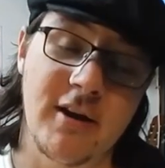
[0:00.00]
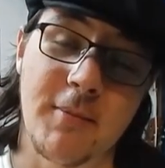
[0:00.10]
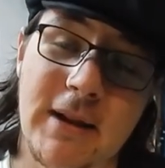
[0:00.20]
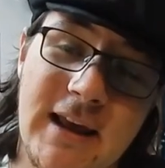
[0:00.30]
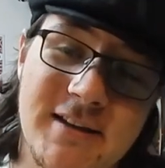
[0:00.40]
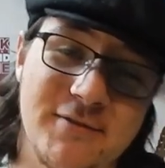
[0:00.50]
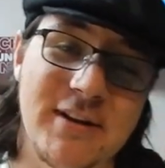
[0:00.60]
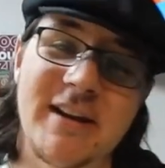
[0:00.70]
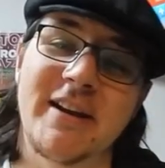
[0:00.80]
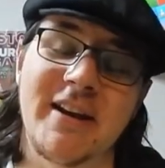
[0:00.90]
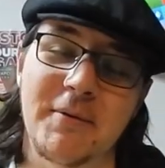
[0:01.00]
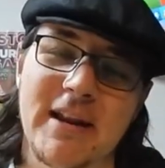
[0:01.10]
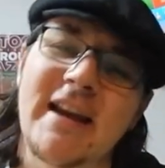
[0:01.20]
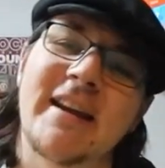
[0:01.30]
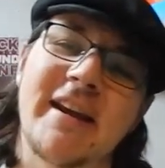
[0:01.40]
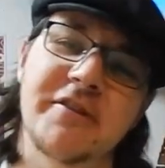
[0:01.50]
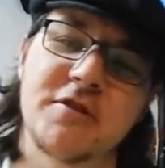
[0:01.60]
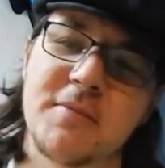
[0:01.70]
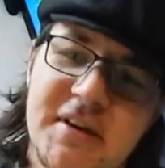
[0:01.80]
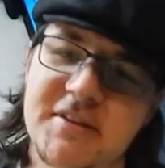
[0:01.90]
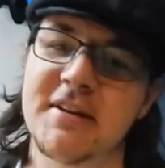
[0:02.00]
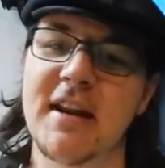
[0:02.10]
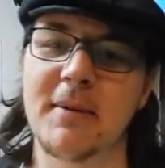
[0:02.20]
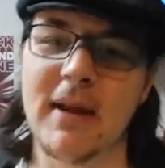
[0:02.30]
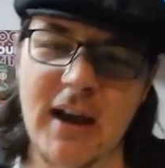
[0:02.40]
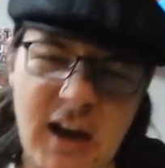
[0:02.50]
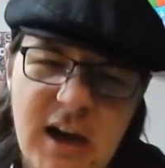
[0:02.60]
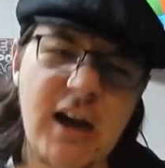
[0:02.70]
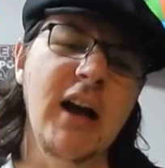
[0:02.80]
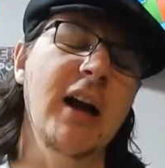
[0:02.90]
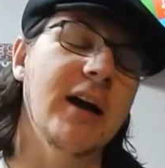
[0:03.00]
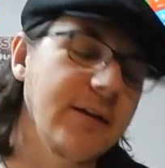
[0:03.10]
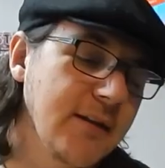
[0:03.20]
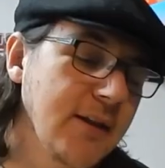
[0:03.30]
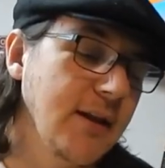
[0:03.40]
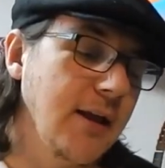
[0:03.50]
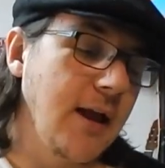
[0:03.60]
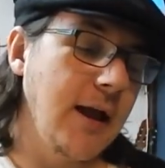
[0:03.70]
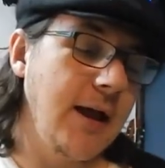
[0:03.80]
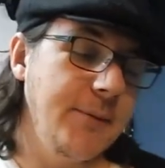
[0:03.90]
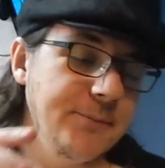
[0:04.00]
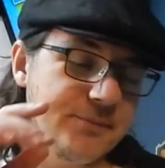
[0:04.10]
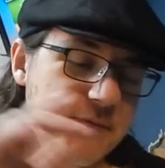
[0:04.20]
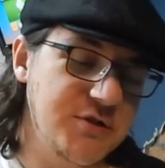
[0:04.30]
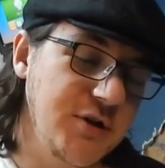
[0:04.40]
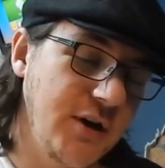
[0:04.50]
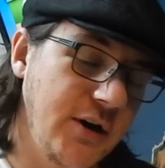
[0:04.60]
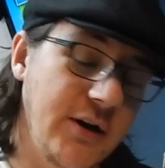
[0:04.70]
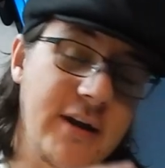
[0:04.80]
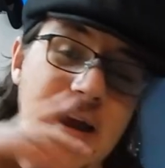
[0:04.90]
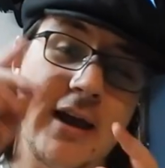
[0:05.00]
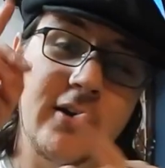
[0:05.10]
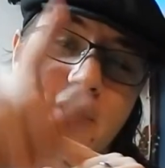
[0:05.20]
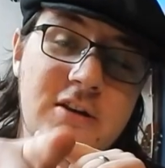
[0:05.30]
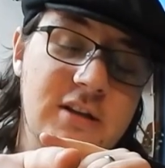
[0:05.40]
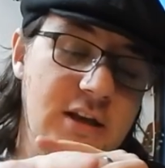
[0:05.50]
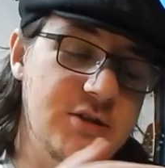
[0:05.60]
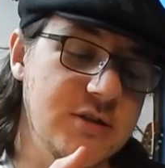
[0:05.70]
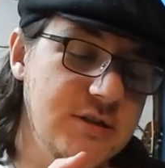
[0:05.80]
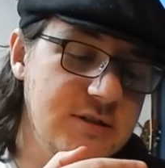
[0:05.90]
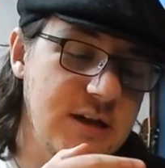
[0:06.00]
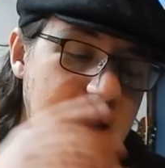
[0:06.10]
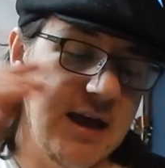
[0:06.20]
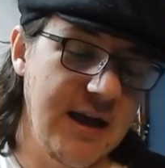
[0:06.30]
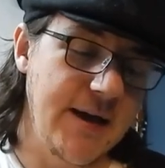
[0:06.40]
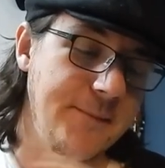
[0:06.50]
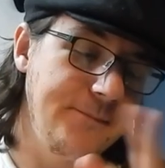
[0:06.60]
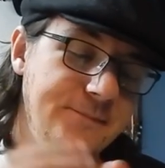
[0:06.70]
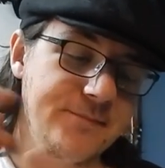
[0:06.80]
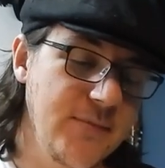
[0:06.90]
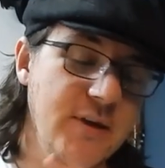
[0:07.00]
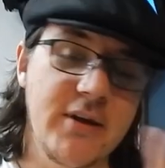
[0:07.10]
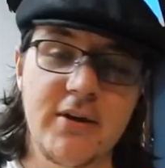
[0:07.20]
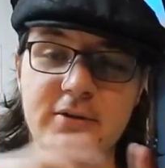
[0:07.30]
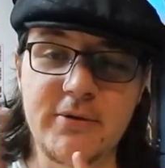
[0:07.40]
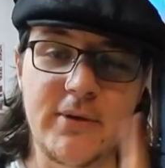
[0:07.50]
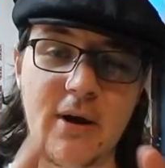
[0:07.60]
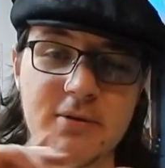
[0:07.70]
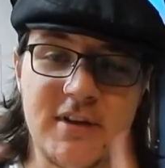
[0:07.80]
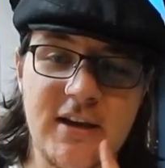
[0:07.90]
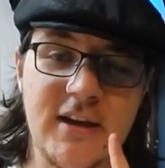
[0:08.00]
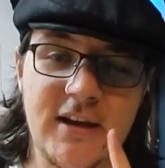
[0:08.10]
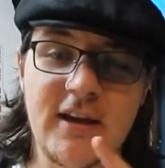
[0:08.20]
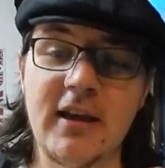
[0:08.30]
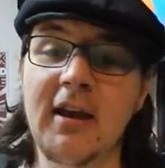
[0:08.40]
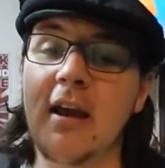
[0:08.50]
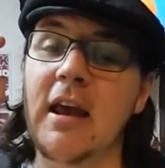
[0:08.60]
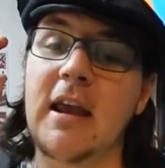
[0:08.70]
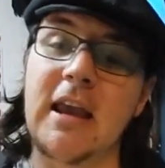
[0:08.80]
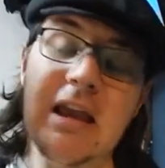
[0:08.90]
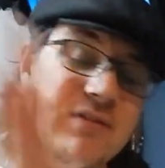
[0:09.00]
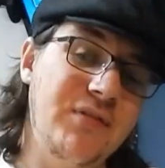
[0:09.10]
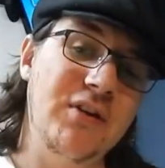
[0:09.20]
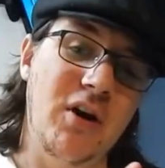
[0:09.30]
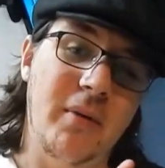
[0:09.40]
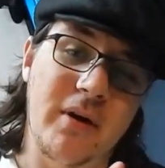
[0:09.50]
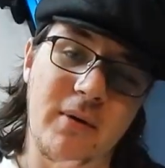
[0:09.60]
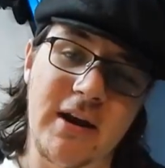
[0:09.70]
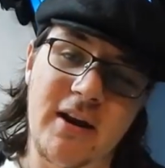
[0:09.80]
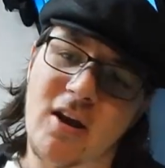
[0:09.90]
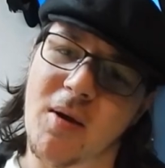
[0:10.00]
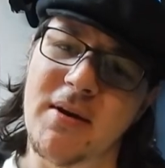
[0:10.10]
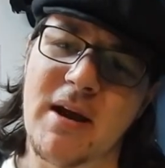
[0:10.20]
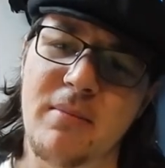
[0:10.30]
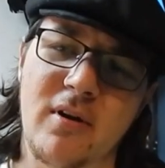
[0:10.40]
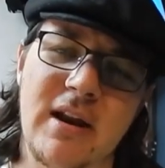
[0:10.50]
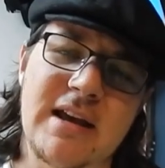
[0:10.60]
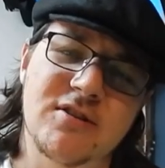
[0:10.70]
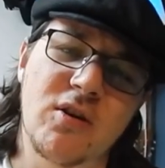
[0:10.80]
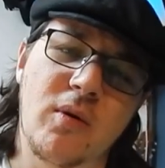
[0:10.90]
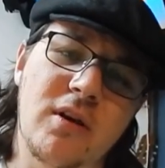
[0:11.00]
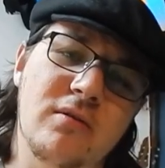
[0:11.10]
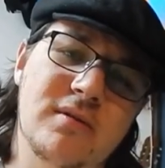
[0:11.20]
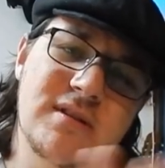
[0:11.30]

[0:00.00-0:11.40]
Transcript: my legs are really hurting. We legged it at gym yesterday, and I'm like, yeah, congratulations. Do your thing. Even if you don't want to win, comment down below, let us know what you